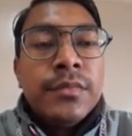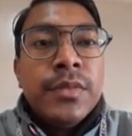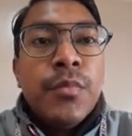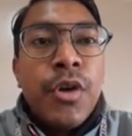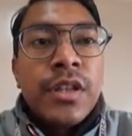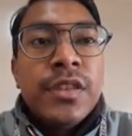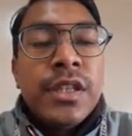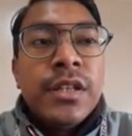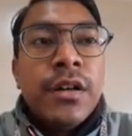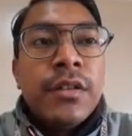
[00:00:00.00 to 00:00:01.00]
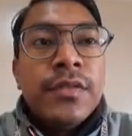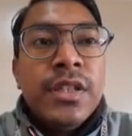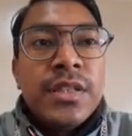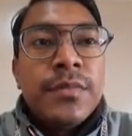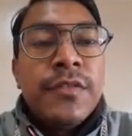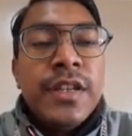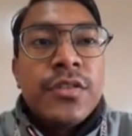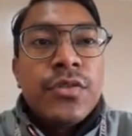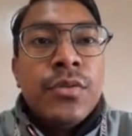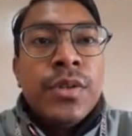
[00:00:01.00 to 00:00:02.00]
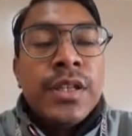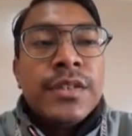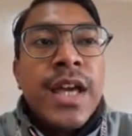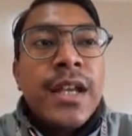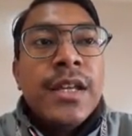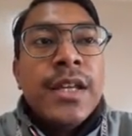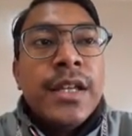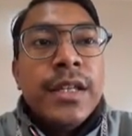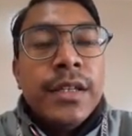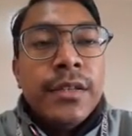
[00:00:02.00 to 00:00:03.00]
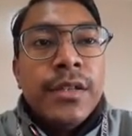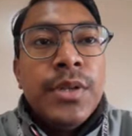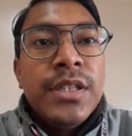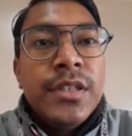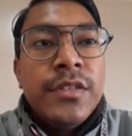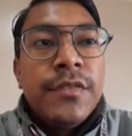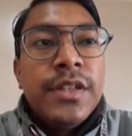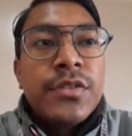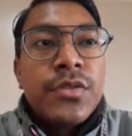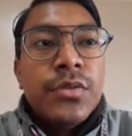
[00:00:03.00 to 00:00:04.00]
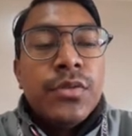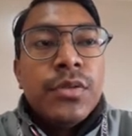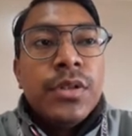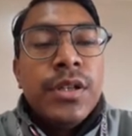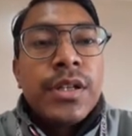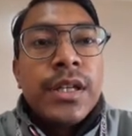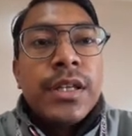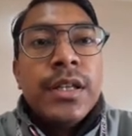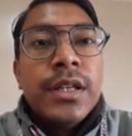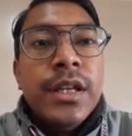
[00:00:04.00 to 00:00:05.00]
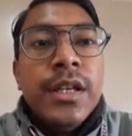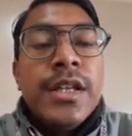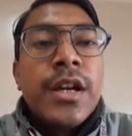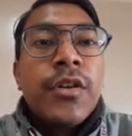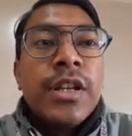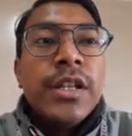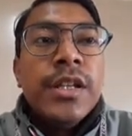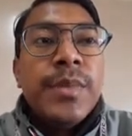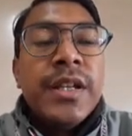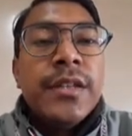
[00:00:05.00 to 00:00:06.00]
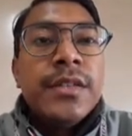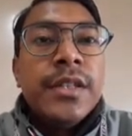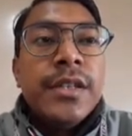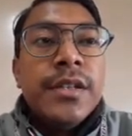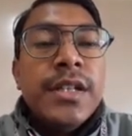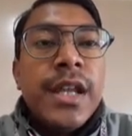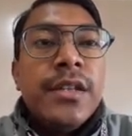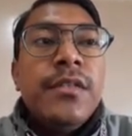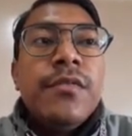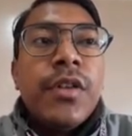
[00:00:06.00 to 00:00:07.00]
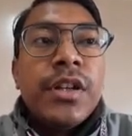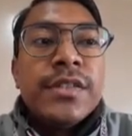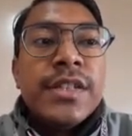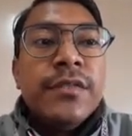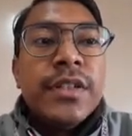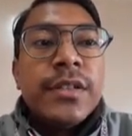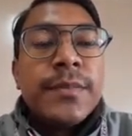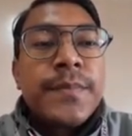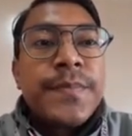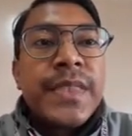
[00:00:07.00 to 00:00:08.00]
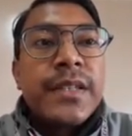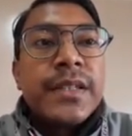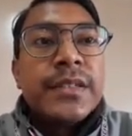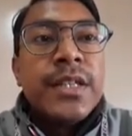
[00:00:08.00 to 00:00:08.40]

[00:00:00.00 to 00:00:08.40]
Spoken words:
important thing of this phase 2 is that during this phase 2, okay, India got independence in the year 1947. Okay,